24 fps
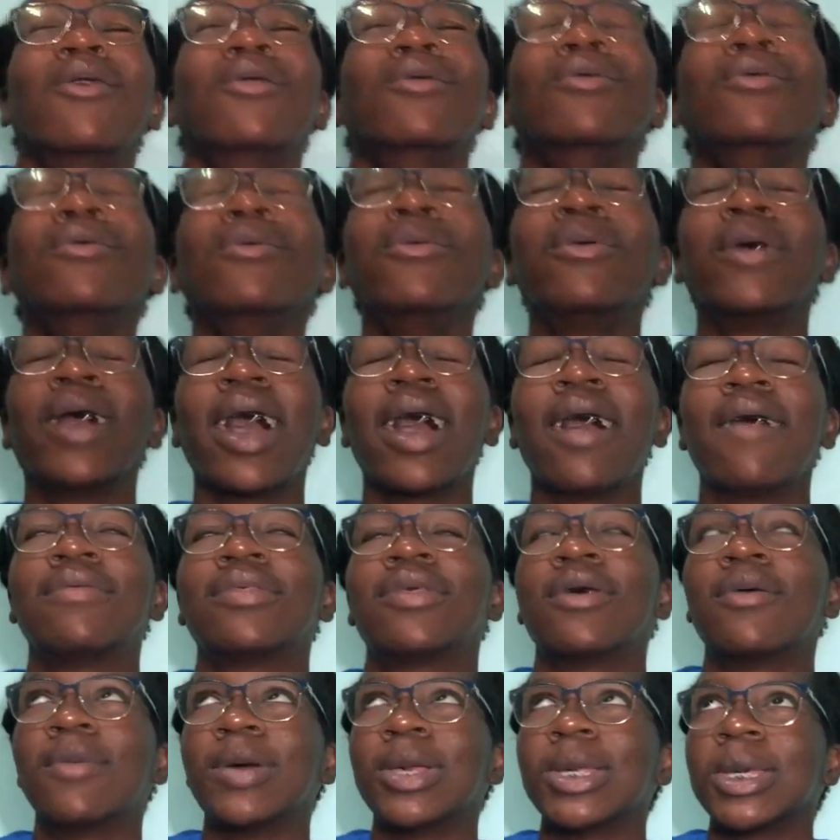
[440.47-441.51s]
Ooh, I have
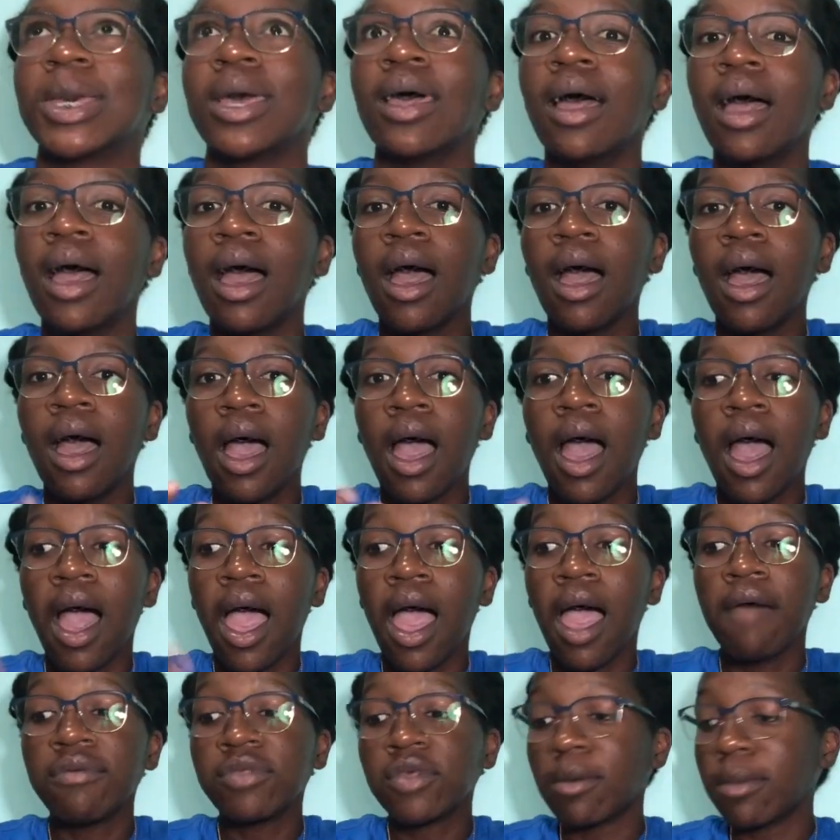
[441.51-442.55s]
so much
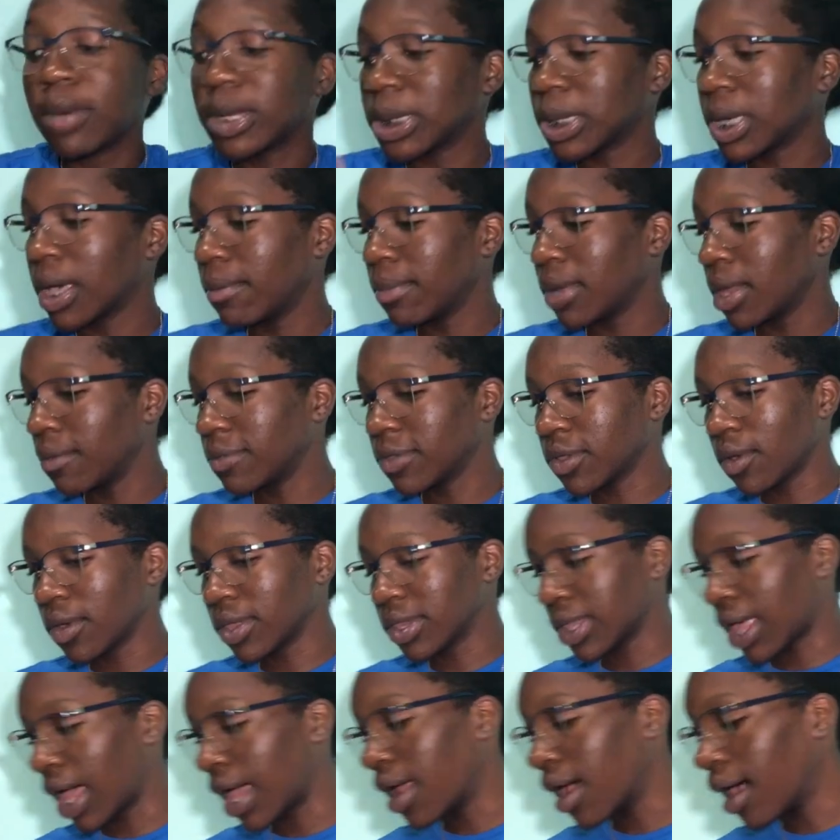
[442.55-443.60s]
coming. I'm so
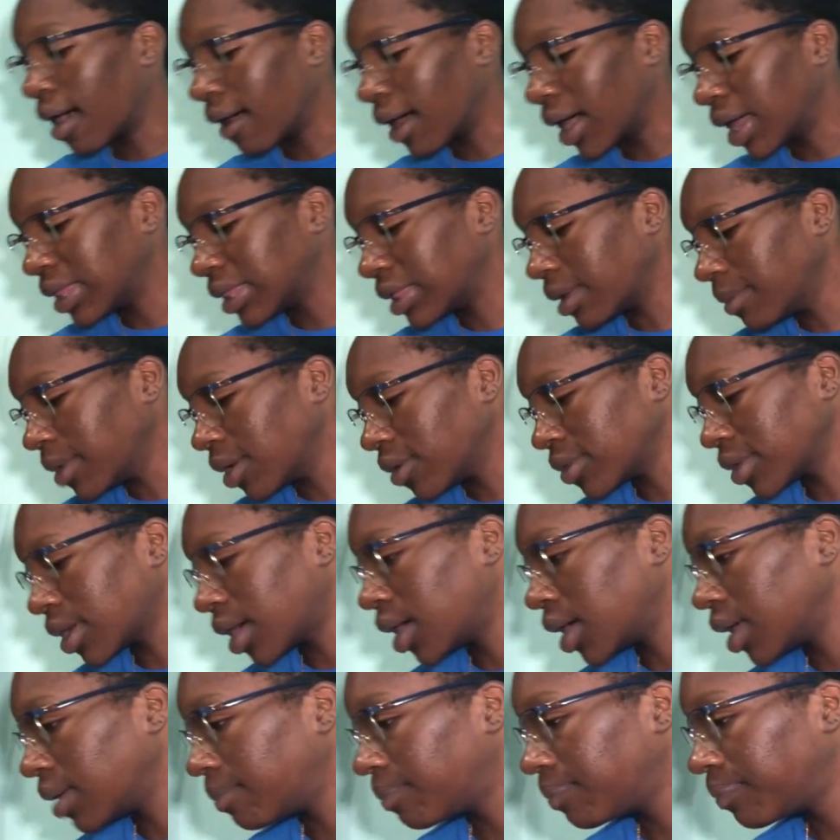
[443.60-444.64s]
excited. All right, thumbnail
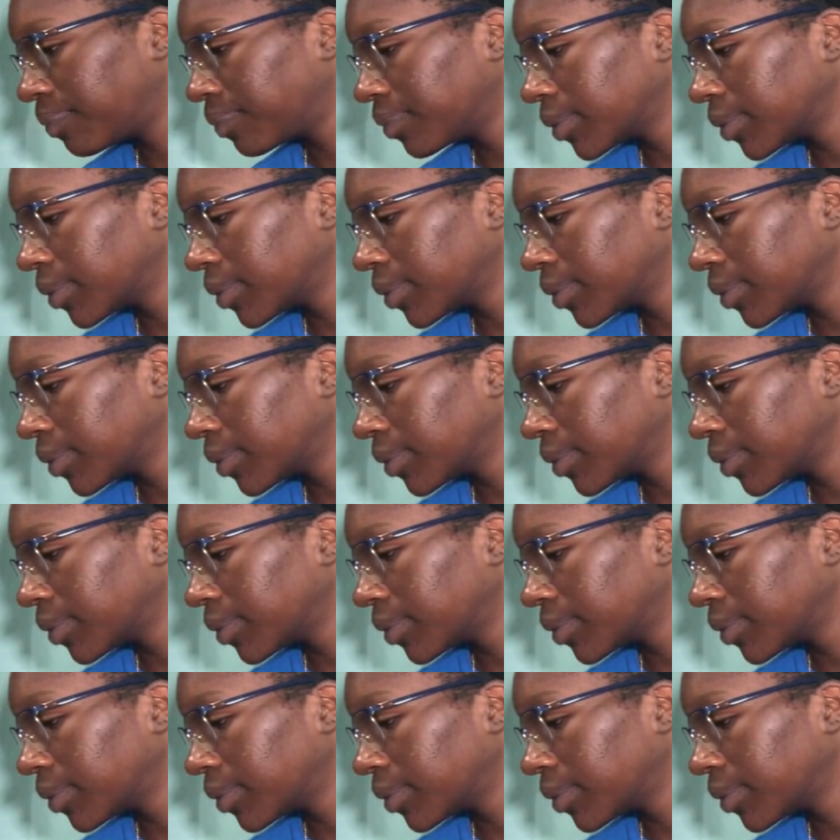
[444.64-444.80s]
time.